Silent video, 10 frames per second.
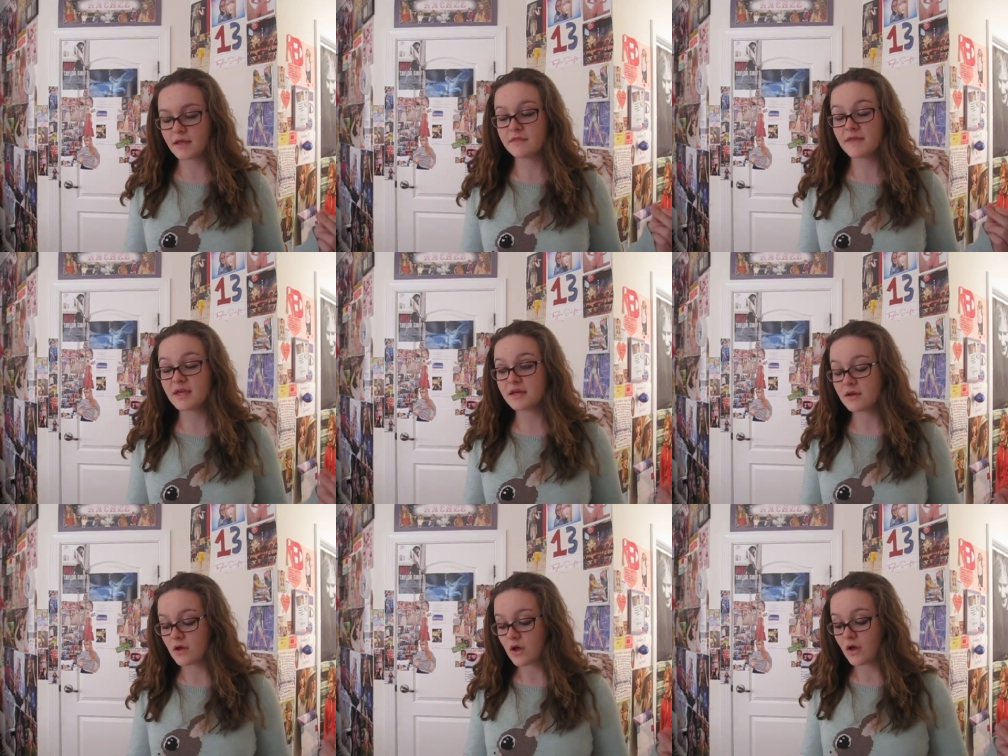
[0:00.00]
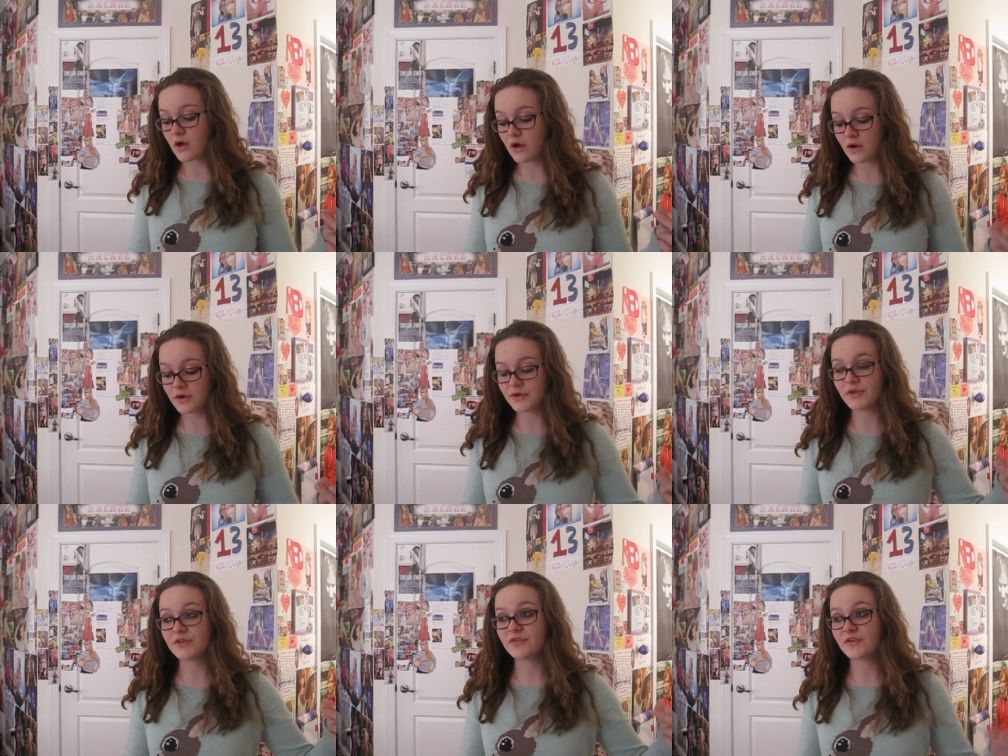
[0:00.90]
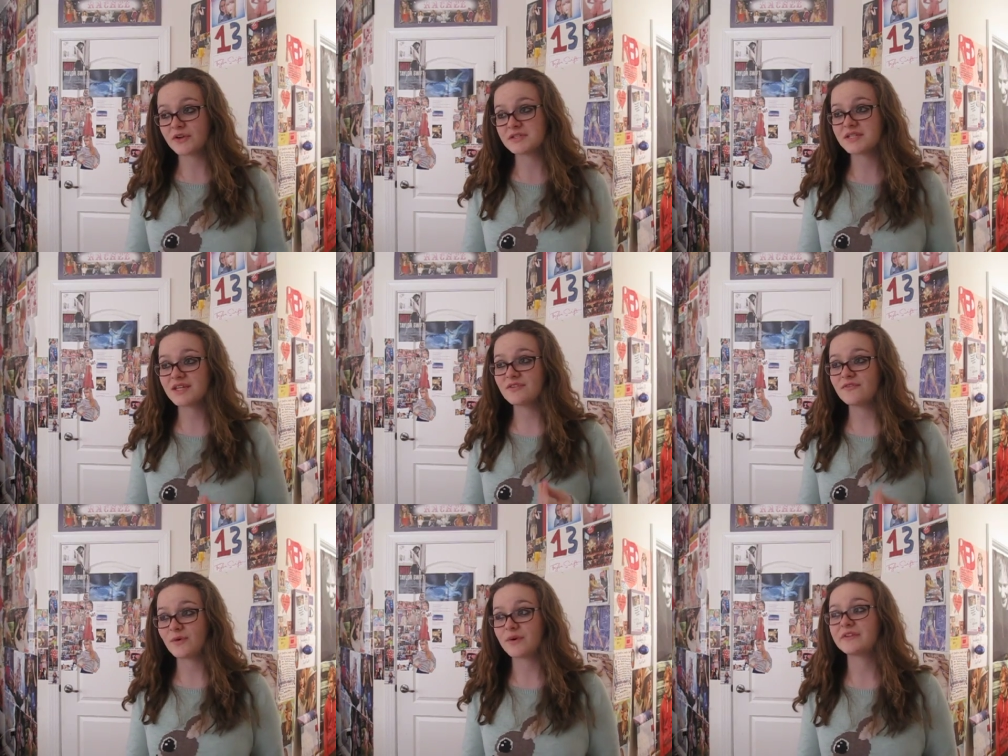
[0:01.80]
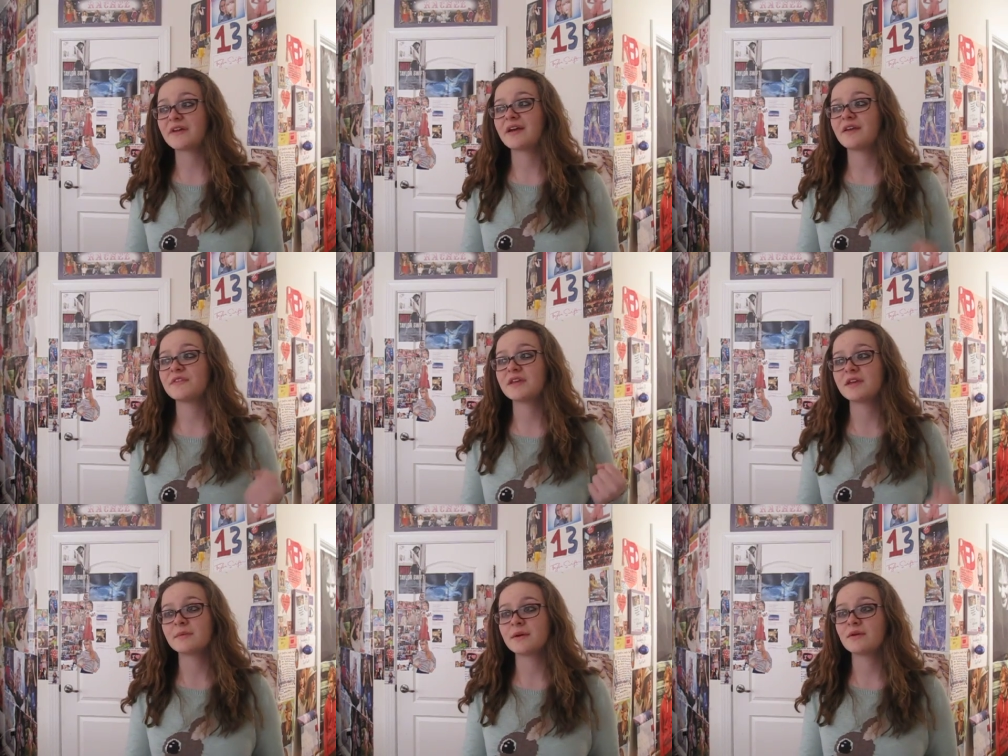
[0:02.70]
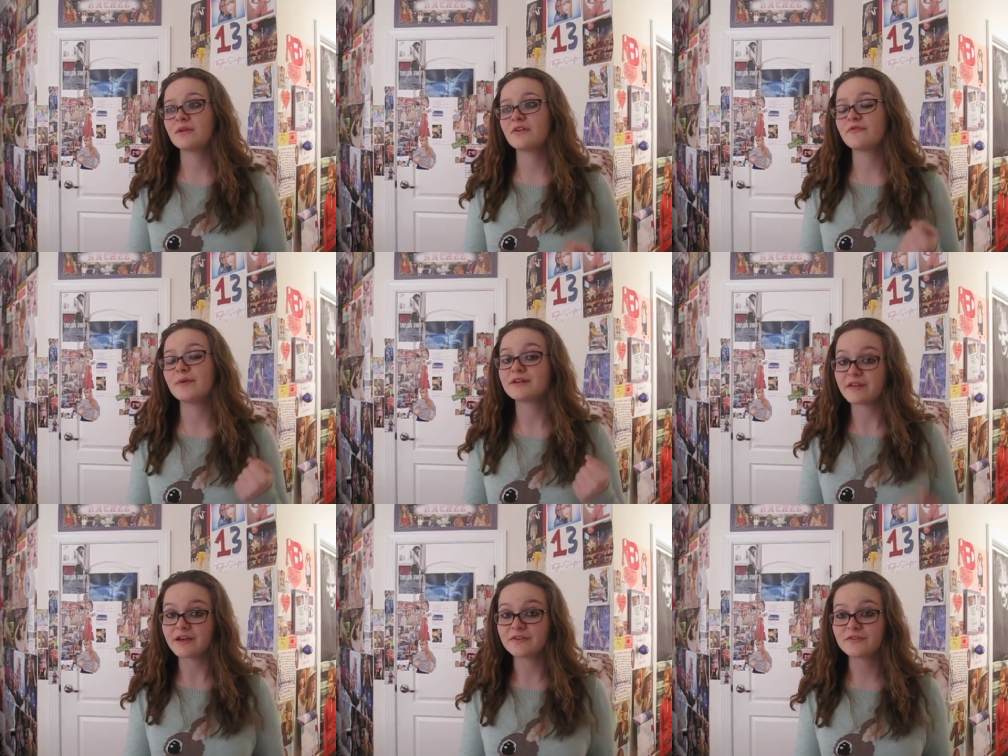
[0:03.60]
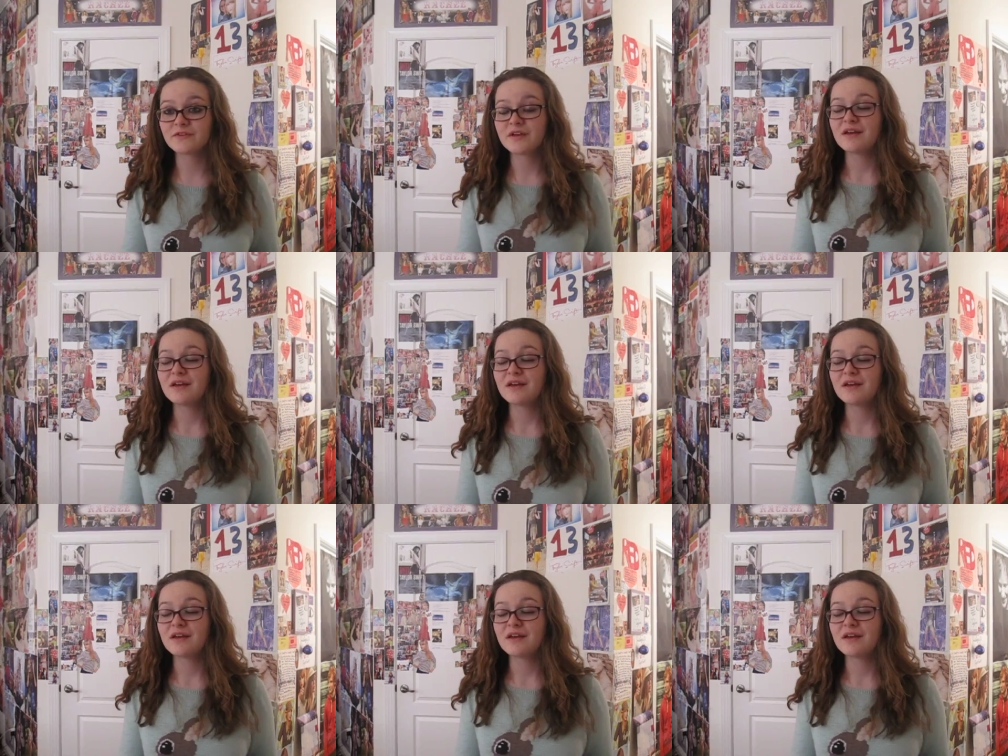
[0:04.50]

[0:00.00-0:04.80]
then on Thursday the 4th, I got the email of my life.